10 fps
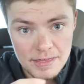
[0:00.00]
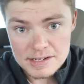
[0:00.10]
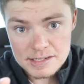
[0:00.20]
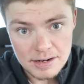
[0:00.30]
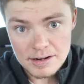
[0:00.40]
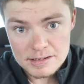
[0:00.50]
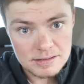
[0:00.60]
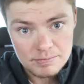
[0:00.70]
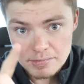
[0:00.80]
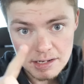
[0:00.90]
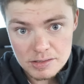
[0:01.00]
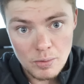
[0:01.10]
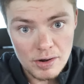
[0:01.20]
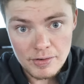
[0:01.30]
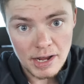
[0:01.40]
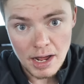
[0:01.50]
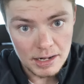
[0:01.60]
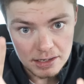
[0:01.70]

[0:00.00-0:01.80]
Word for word: This series, it's a one of a kind.